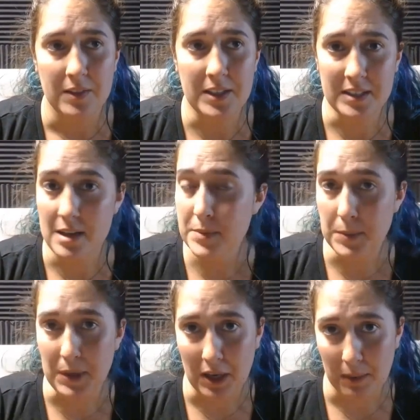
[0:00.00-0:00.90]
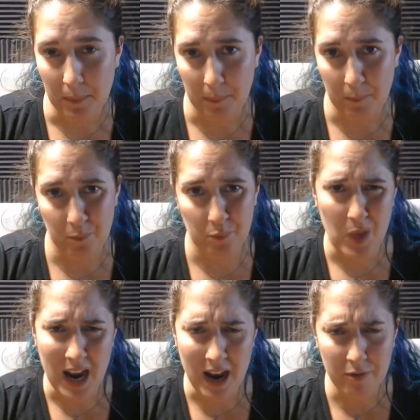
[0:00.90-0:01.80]
This comes about
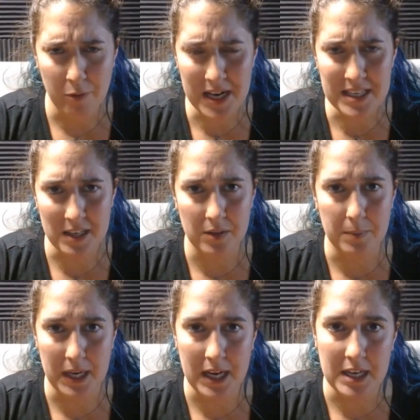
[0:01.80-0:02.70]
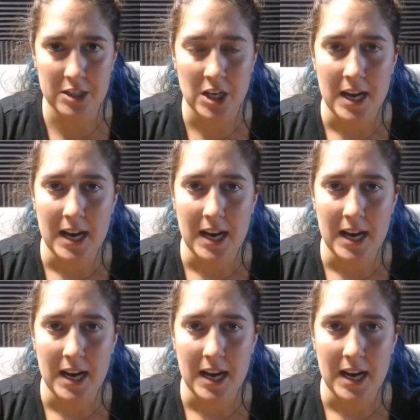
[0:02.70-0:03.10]
halfway down the page,